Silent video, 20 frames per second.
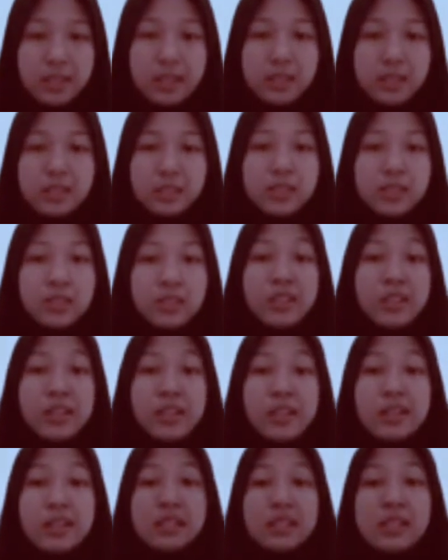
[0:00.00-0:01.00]
So the
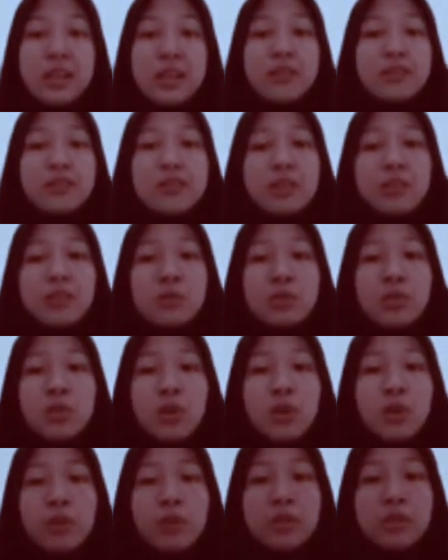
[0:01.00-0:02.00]
last, have time to
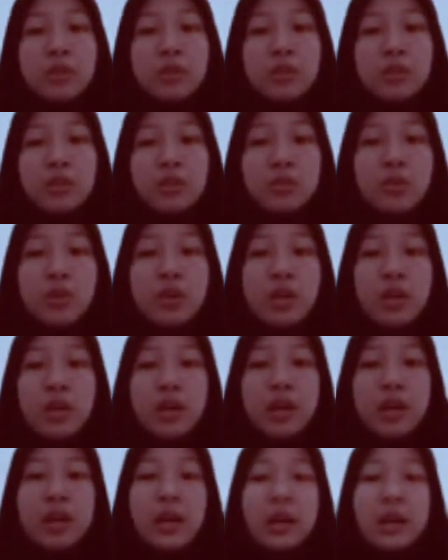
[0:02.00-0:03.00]
commit to a
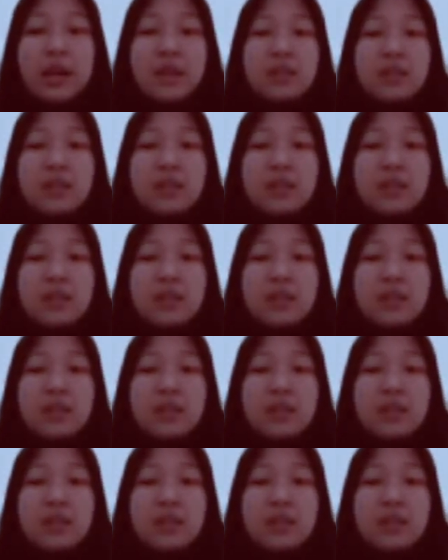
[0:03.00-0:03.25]
hand